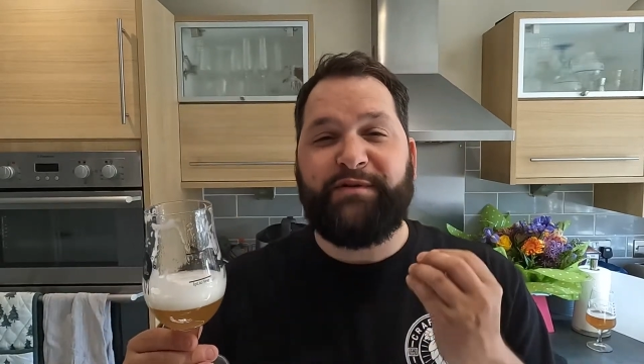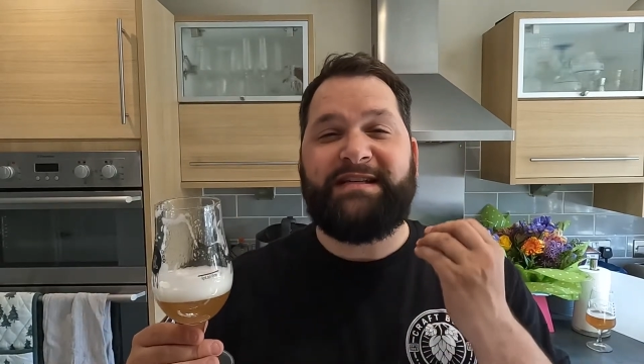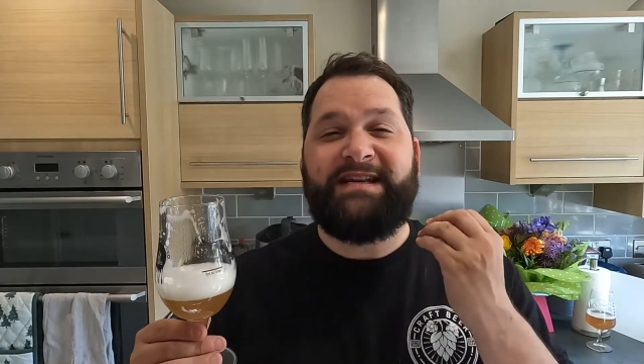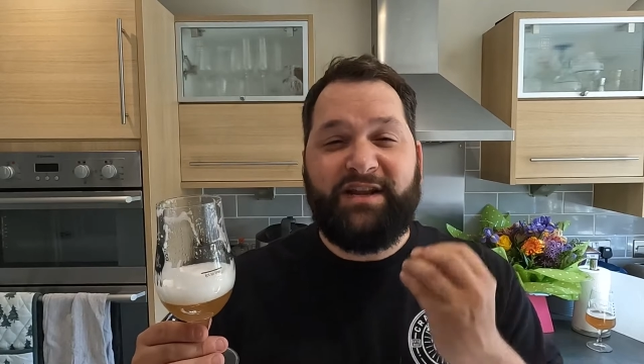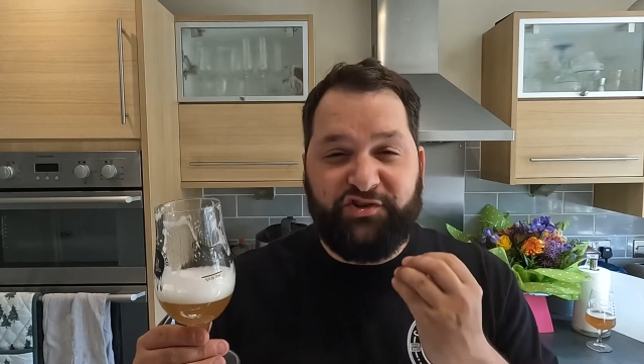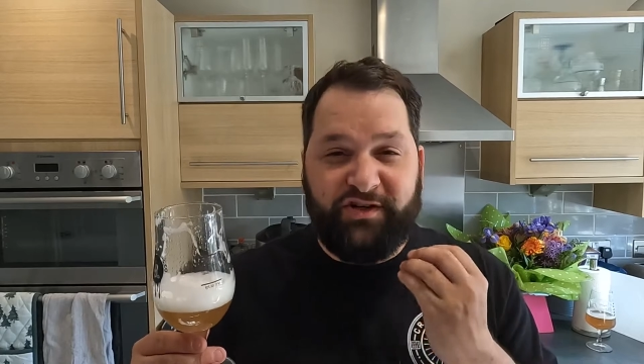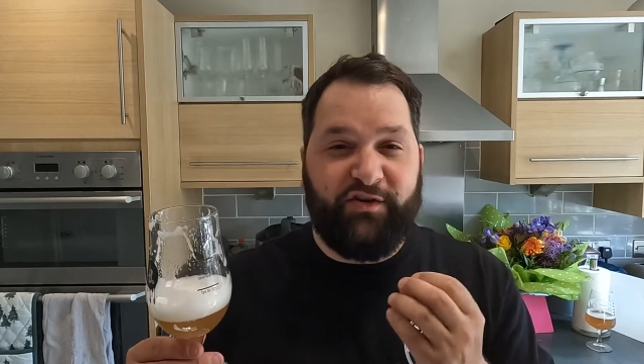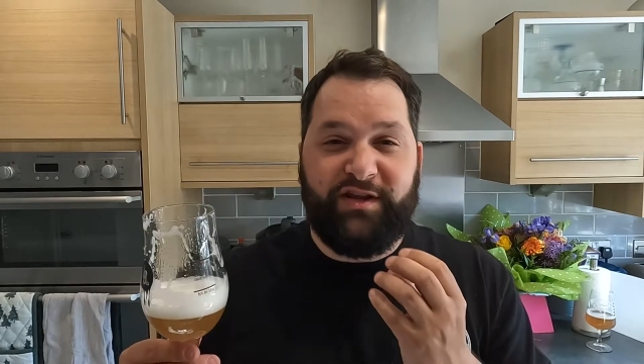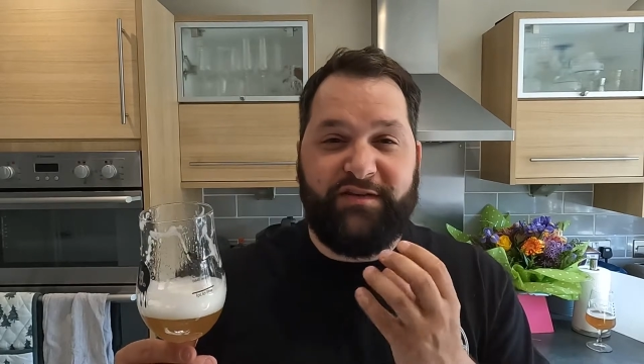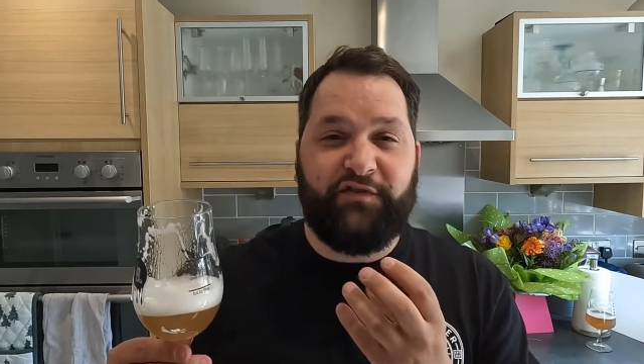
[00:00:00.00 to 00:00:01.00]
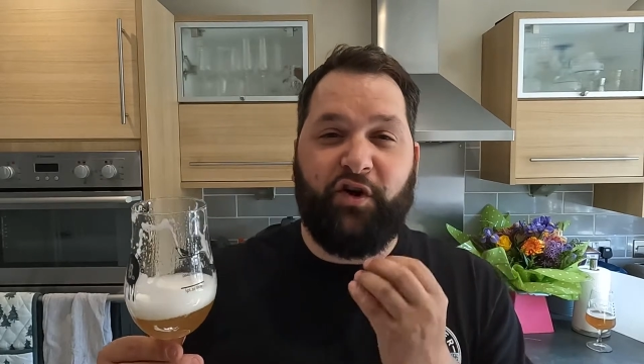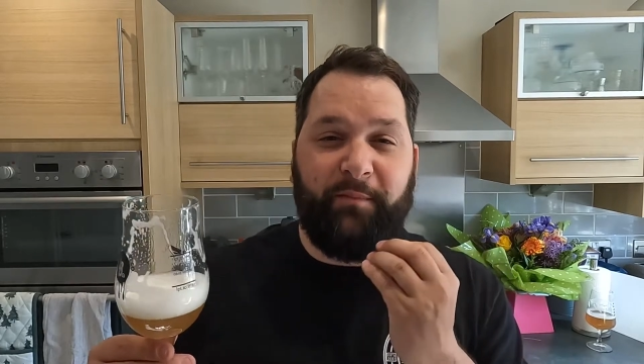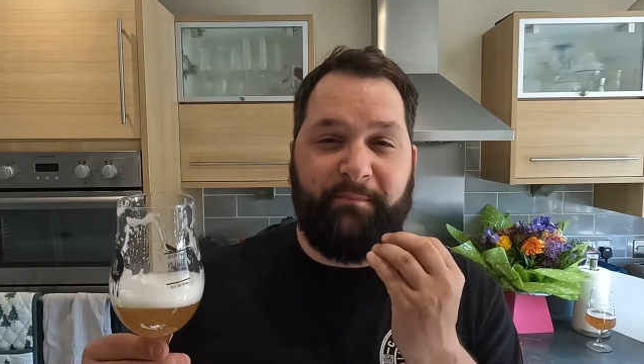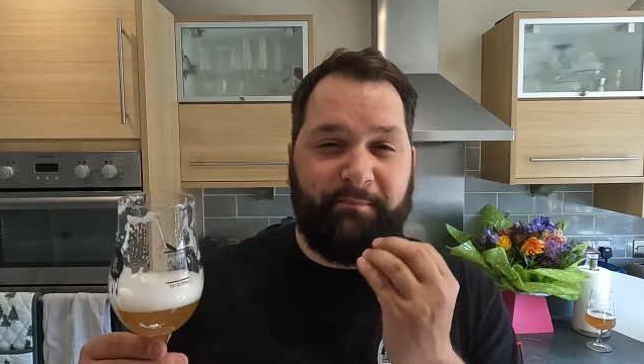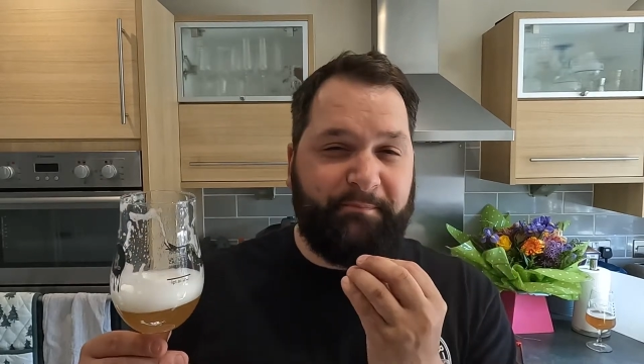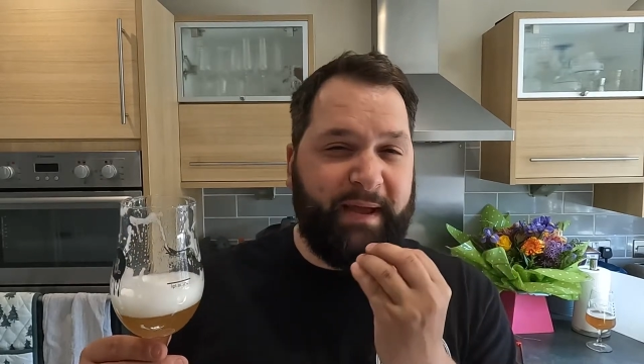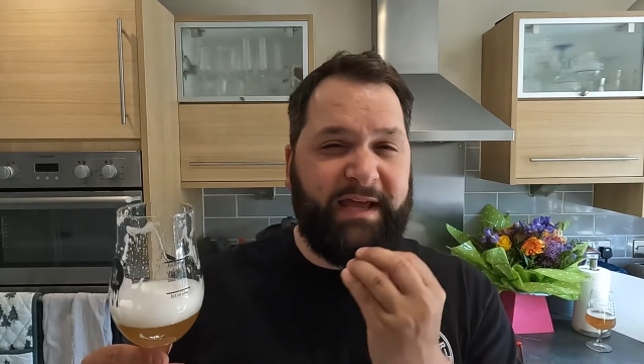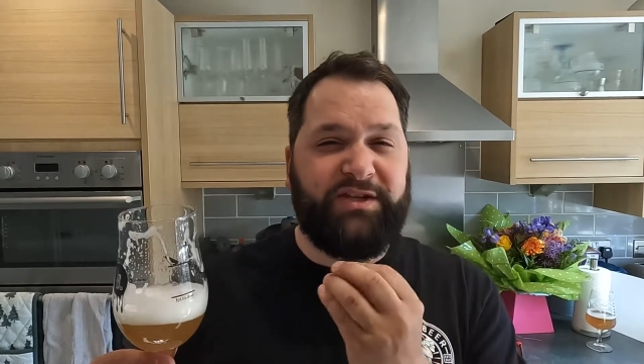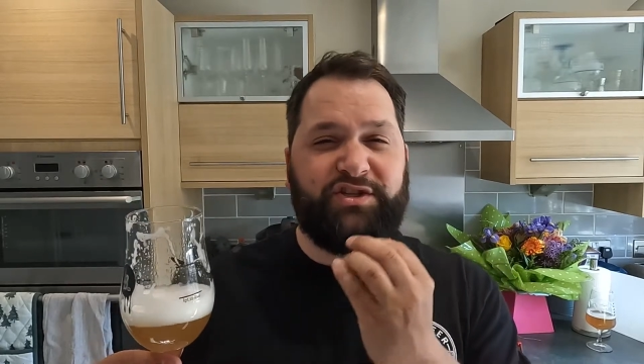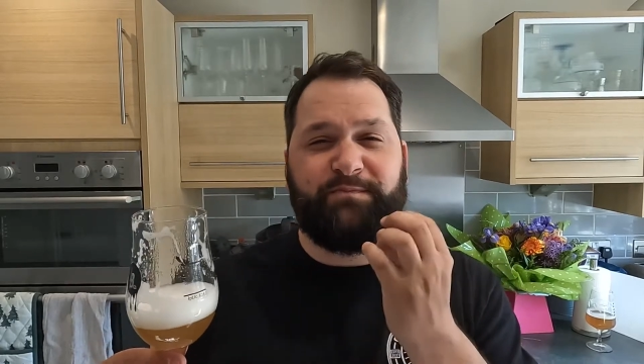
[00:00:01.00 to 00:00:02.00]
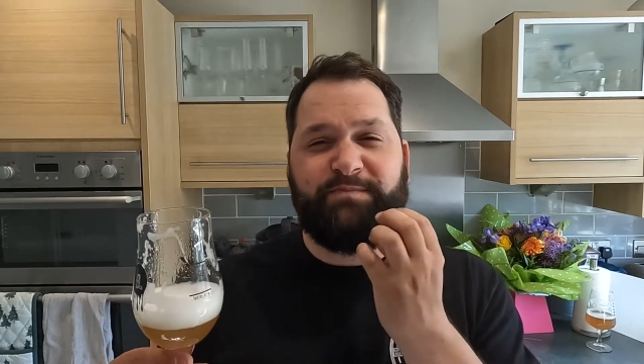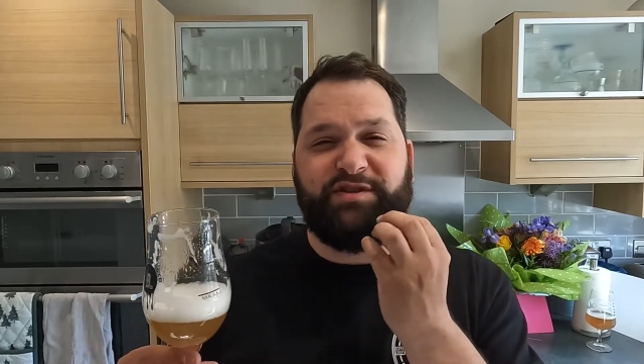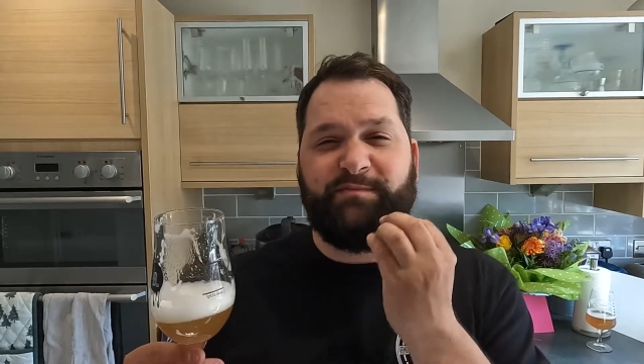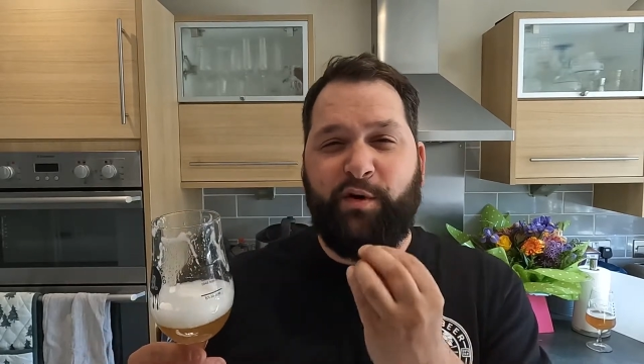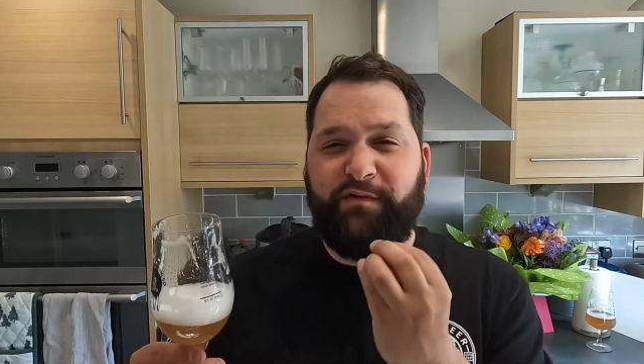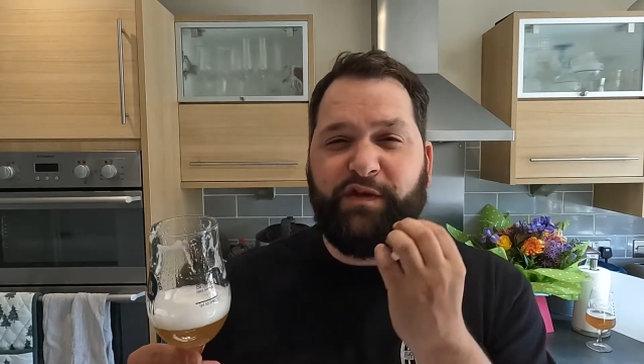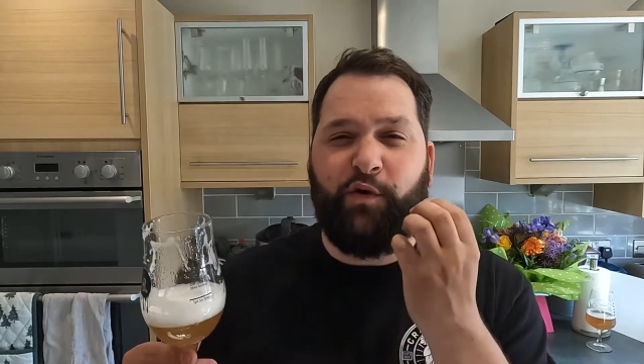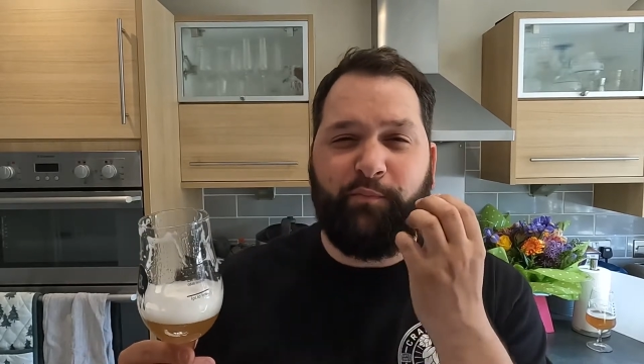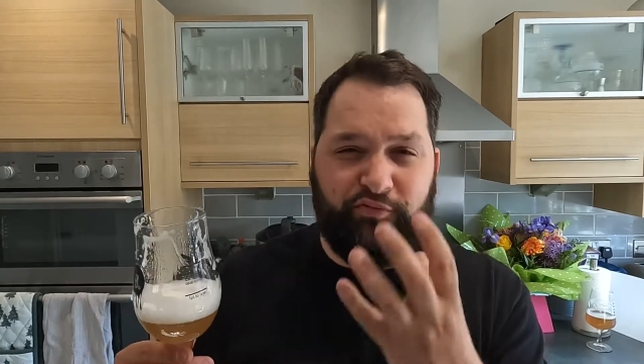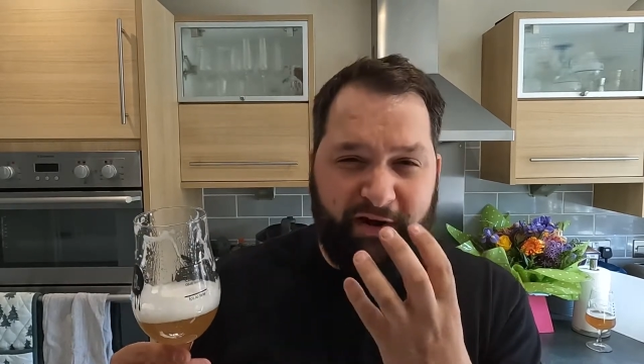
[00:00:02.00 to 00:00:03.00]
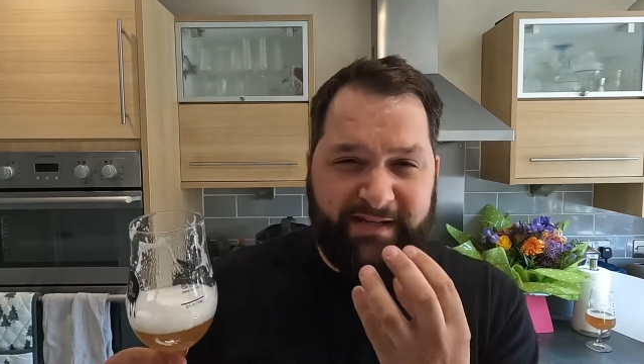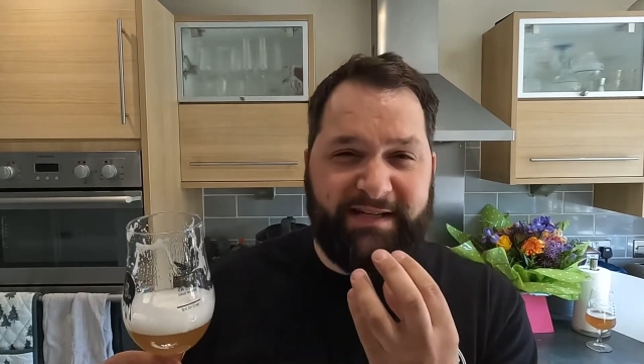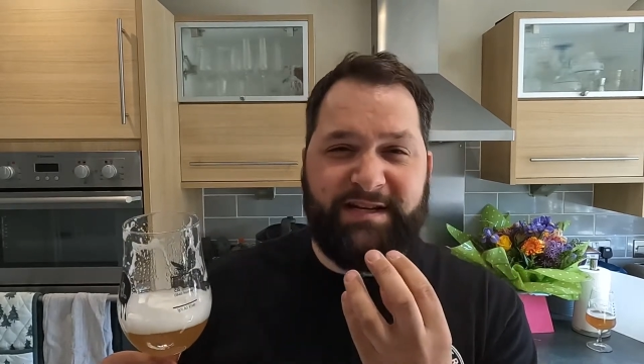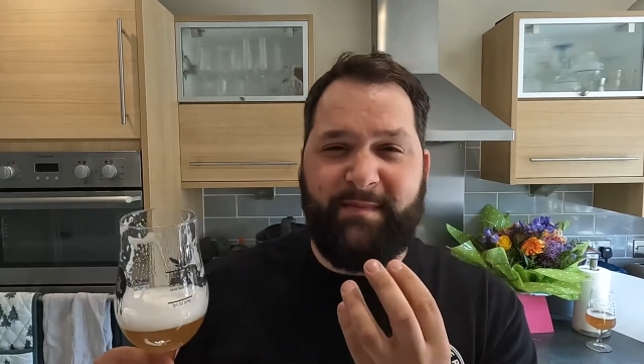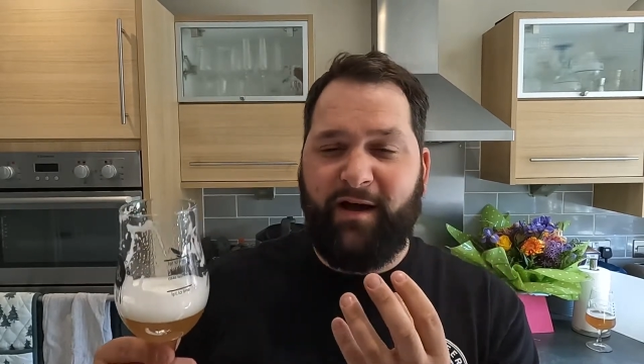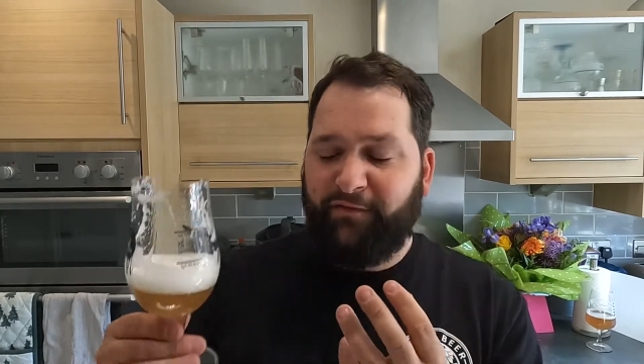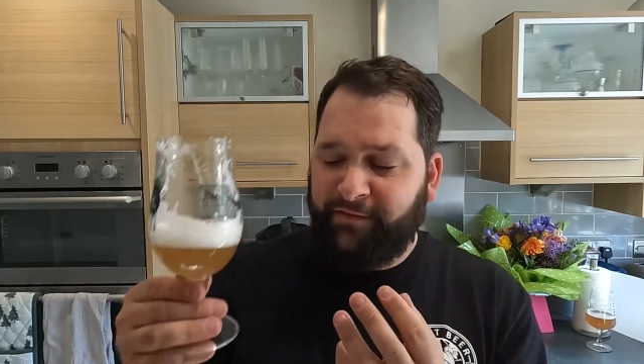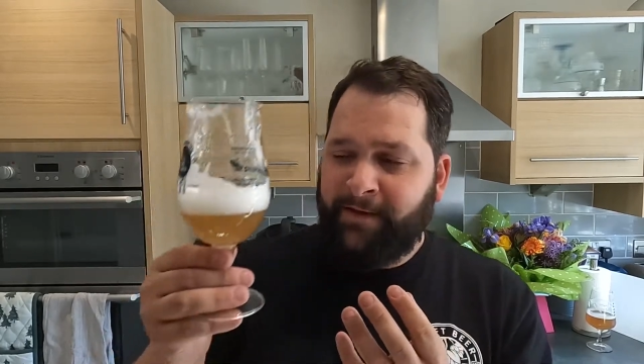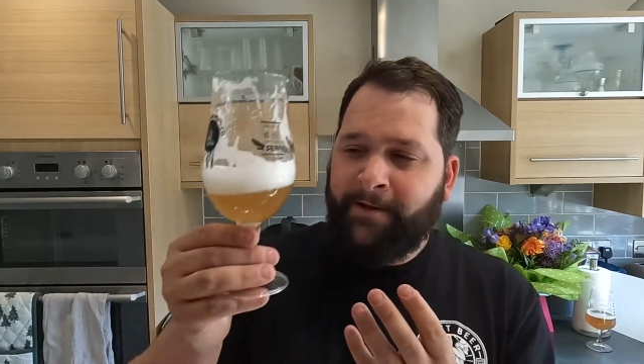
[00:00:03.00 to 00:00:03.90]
It's literally like you've got a peach smoothie or press in your mouth.